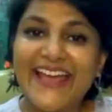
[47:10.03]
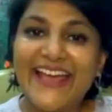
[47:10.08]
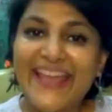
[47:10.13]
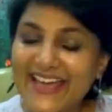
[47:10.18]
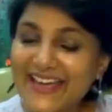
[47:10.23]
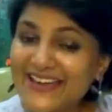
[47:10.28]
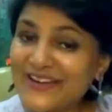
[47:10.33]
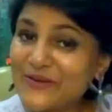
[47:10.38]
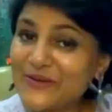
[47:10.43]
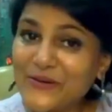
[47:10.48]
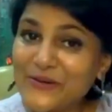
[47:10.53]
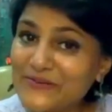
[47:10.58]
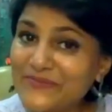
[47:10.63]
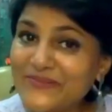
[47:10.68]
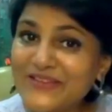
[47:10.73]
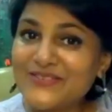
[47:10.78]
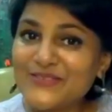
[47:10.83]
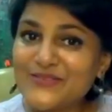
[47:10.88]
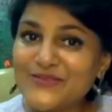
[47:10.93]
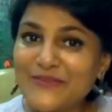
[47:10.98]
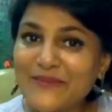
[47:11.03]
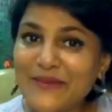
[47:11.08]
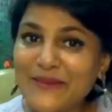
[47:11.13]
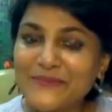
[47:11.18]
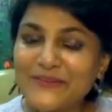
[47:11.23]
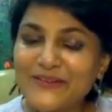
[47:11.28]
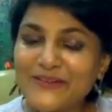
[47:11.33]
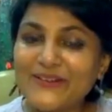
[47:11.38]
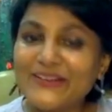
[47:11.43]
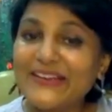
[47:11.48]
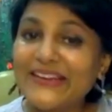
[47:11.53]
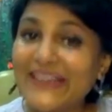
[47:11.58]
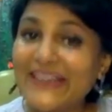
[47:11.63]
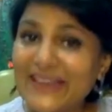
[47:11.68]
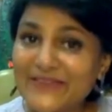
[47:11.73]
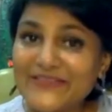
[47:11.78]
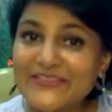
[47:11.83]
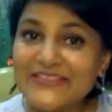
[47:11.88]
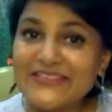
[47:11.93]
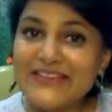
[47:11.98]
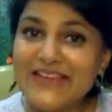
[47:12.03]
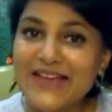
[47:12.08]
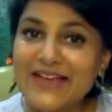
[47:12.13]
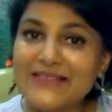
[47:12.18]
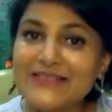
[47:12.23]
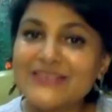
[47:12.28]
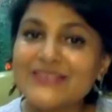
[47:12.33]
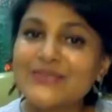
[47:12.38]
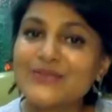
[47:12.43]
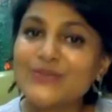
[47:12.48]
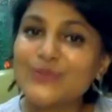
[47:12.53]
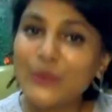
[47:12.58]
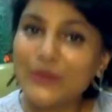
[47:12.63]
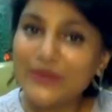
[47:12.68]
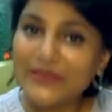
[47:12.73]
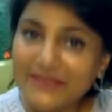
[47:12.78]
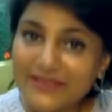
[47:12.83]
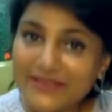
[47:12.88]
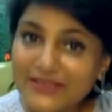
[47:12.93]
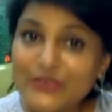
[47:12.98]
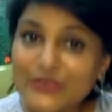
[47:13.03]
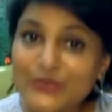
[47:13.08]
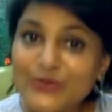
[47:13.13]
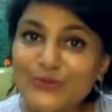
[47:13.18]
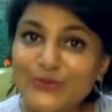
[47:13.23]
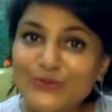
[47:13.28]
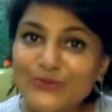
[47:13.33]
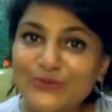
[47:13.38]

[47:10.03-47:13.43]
And always remember, love starts with you.